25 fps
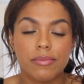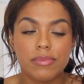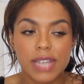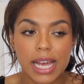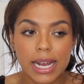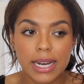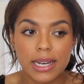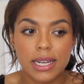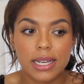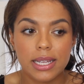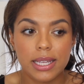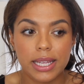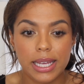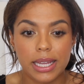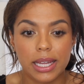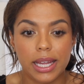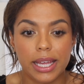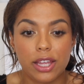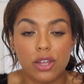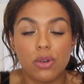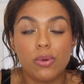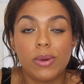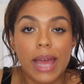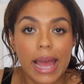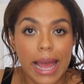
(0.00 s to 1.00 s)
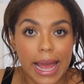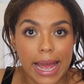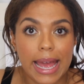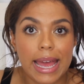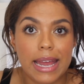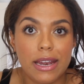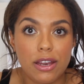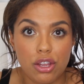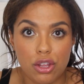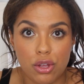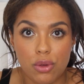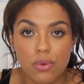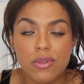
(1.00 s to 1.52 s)
Technically, like you
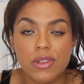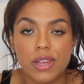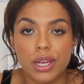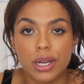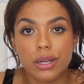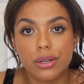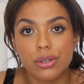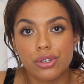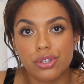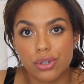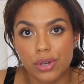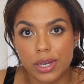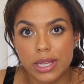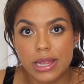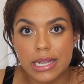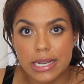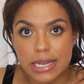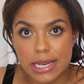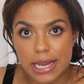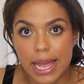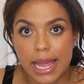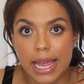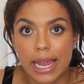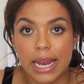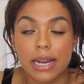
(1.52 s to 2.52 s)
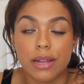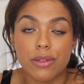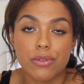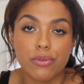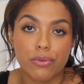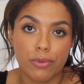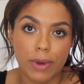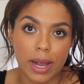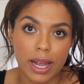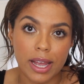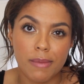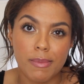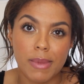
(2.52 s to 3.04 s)
can use it during the day. It is
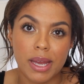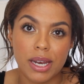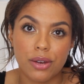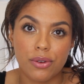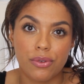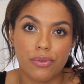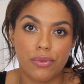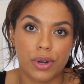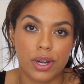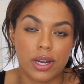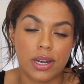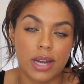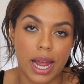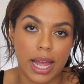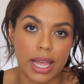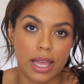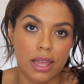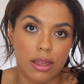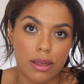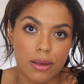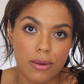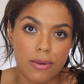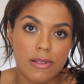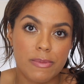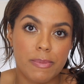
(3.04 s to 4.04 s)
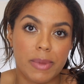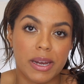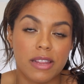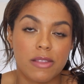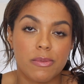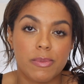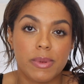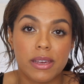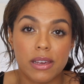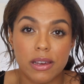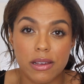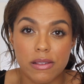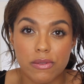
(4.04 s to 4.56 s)
recommended for night use, but it's
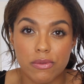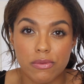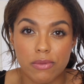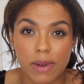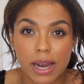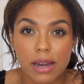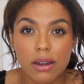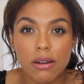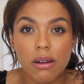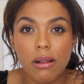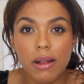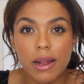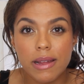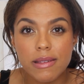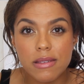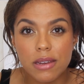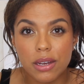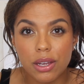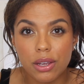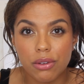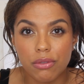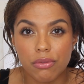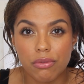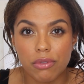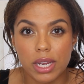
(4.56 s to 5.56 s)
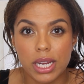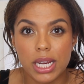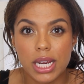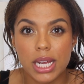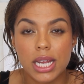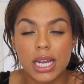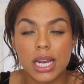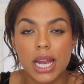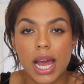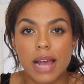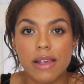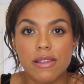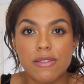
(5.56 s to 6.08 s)
because retinol as an
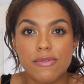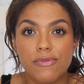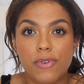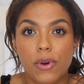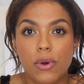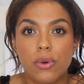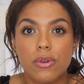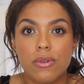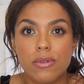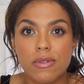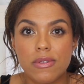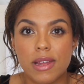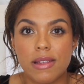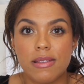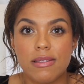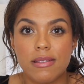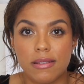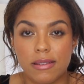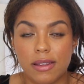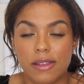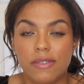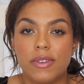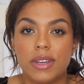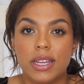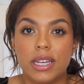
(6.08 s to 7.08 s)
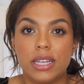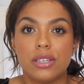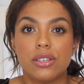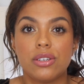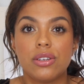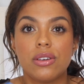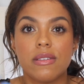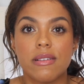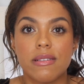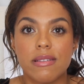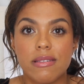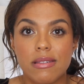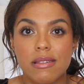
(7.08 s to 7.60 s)
ingredient has photosensitivity
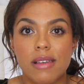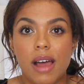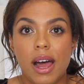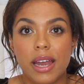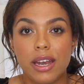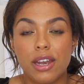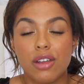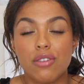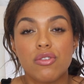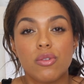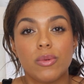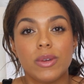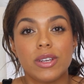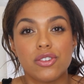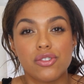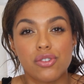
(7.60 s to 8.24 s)
to the sun, so it